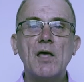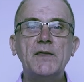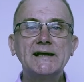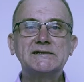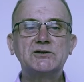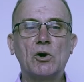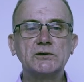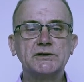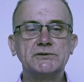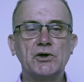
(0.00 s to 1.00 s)
This
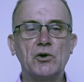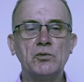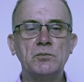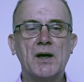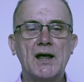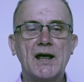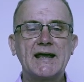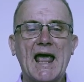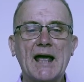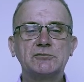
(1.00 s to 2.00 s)
Dr. Doom
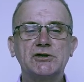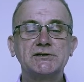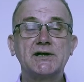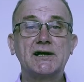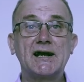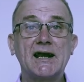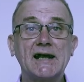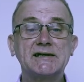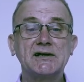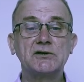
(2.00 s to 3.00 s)
captures the
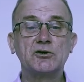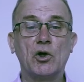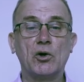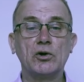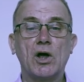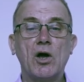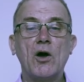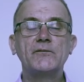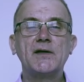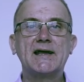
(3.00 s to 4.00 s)
classic look
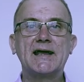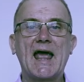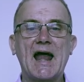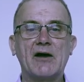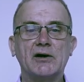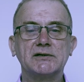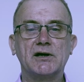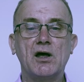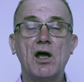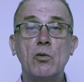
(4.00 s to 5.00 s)
of the
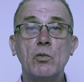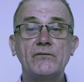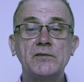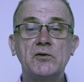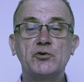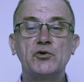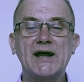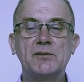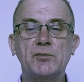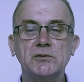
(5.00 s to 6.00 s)
character with
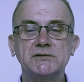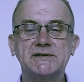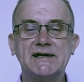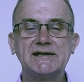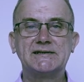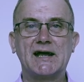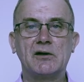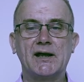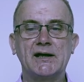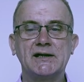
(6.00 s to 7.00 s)
incredible
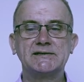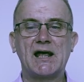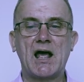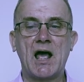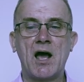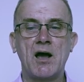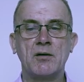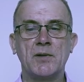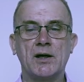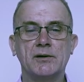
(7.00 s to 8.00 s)
detail in his
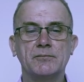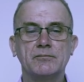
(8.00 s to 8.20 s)
armour.